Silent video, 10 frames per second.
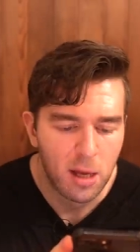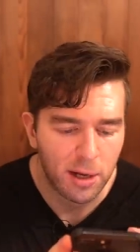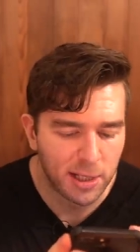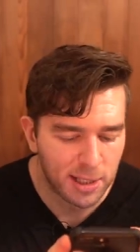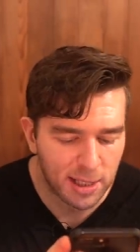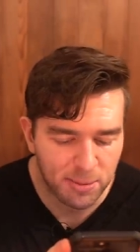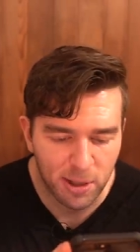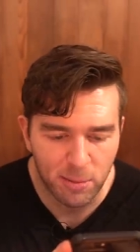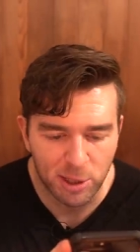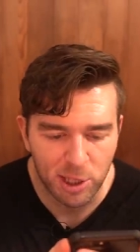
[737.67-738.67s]
Okay, so that's
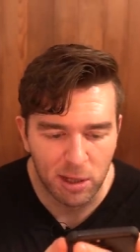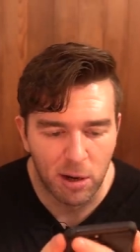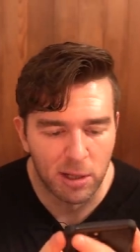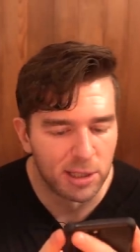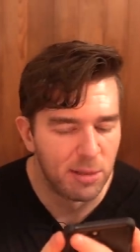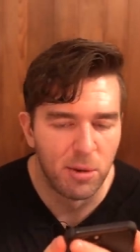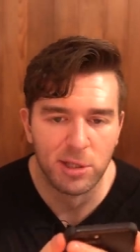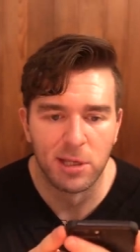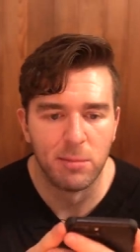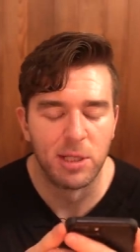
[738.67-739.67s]
pretty much it. Honestly,
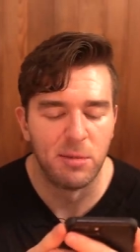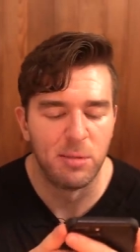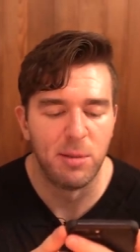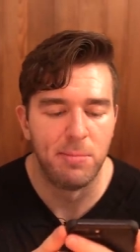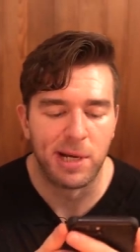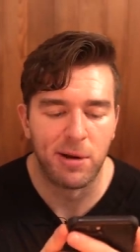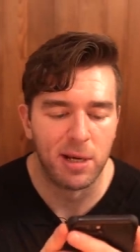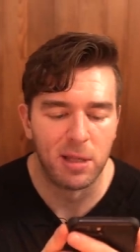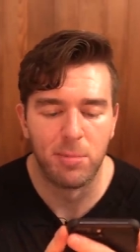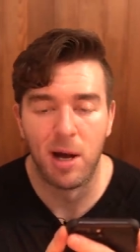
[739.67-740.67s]
most of them seem to be buried
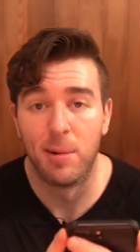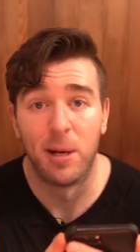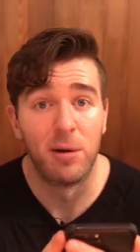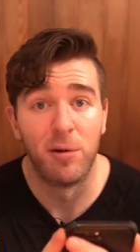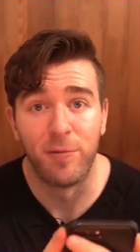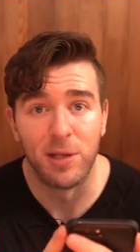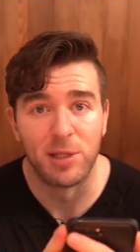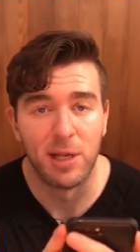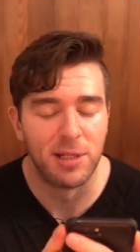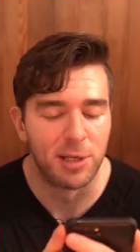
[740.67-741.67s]
at the bottom. I don't know if
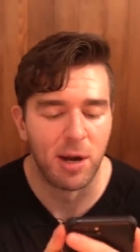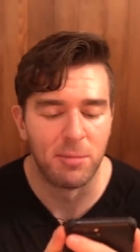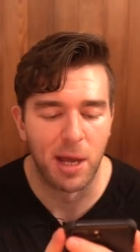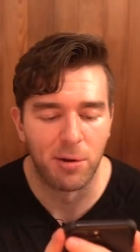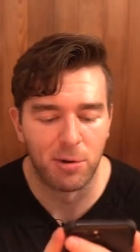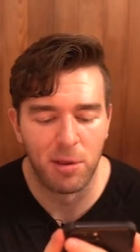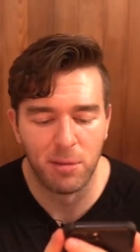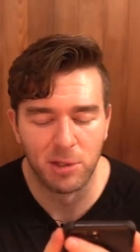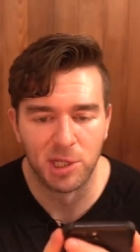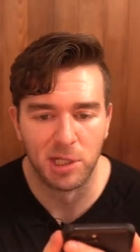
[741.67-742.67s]
Instagram's
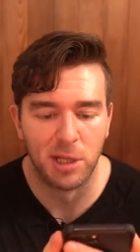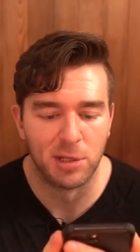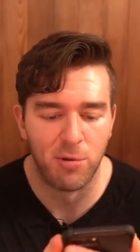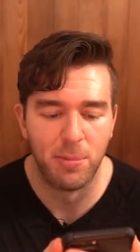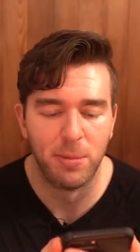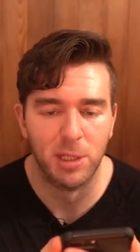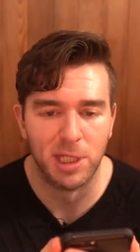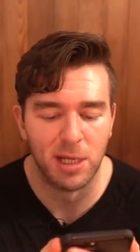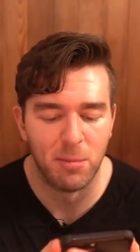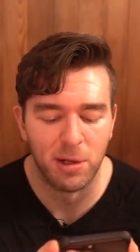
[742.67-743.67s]
algorithm just like doesn't want people to
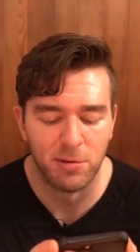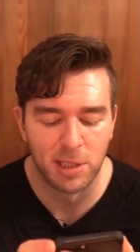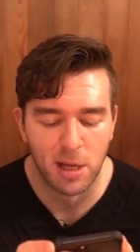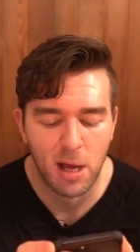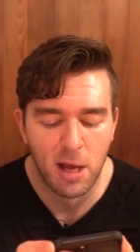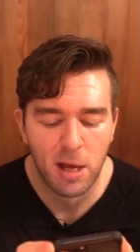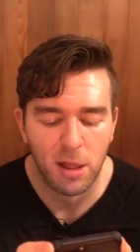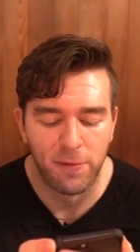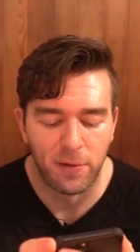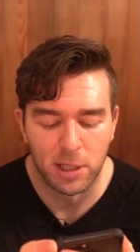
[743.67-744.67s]
see them, but it was
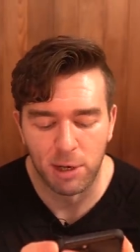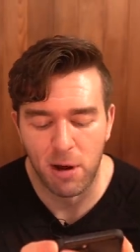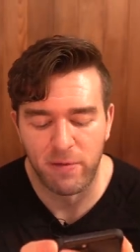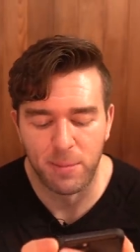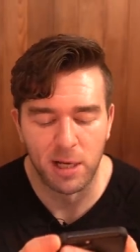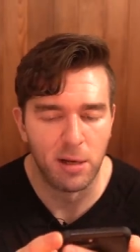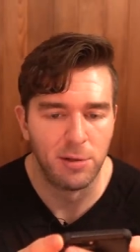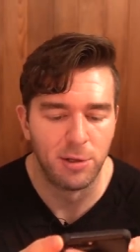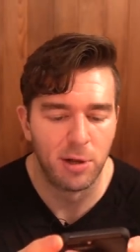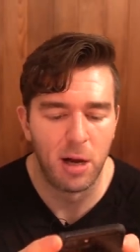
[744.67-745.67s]
the first however many
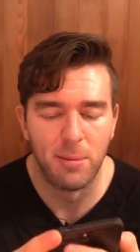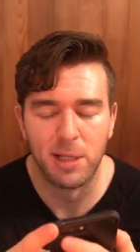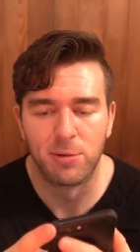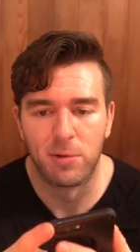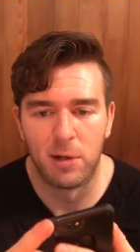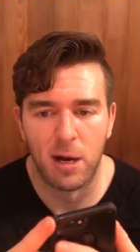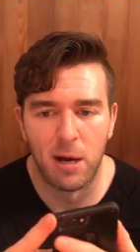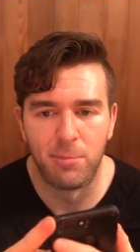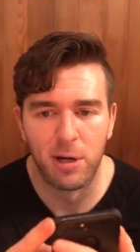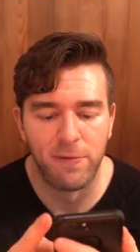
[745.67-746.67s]
hundred comments were
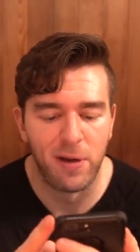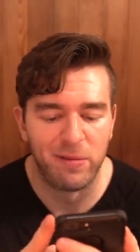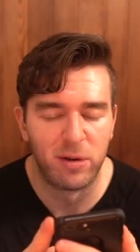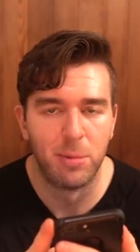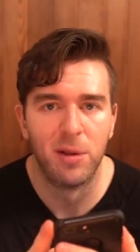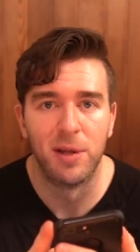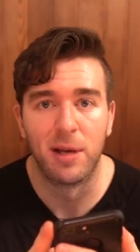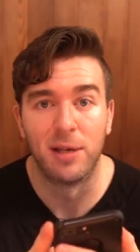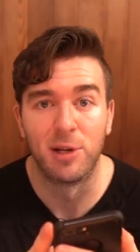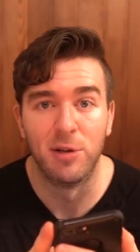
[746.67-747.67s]
uh, pretty favorable and they
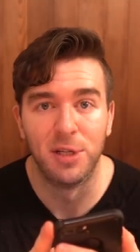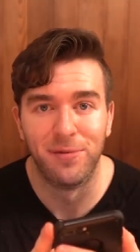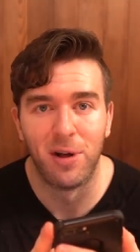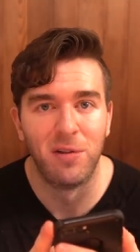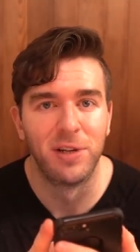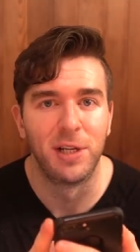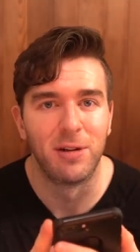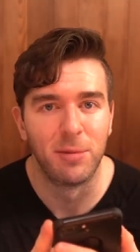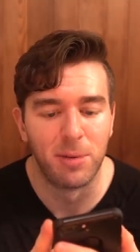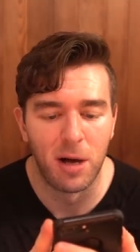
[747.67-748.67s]
kind of started devolving
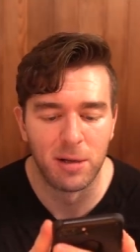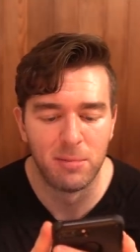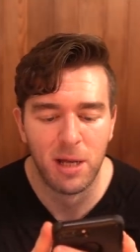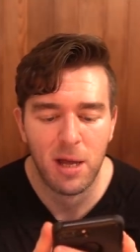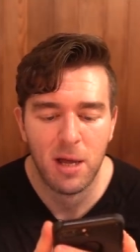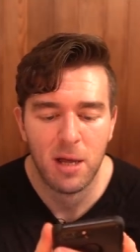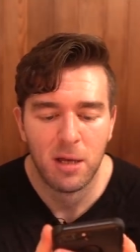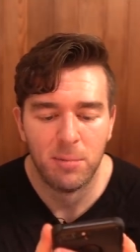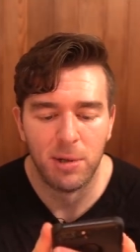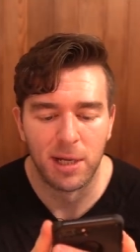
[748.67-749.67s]
near the bottom.
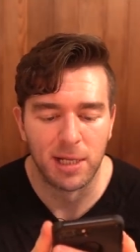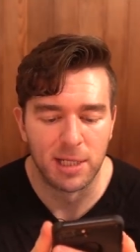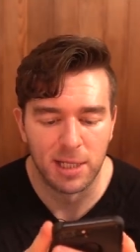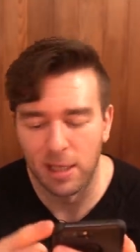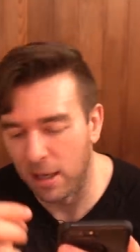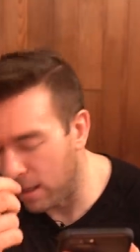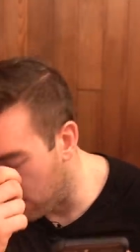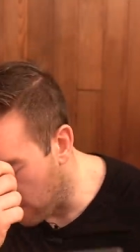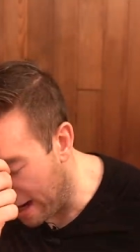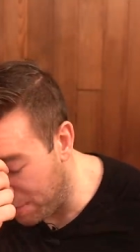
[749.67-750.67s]
But I can see uh,
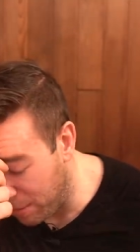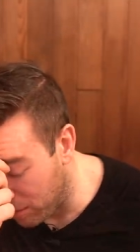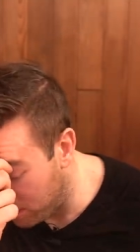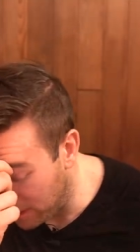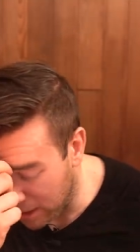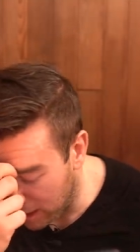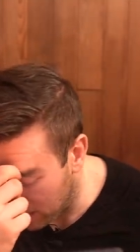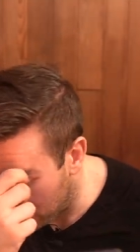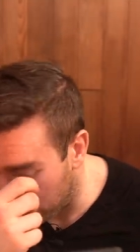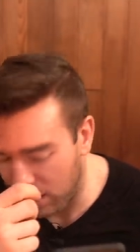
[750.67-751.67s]
why people would be saying
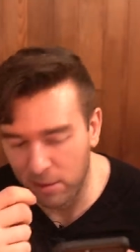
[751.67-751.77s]
that. You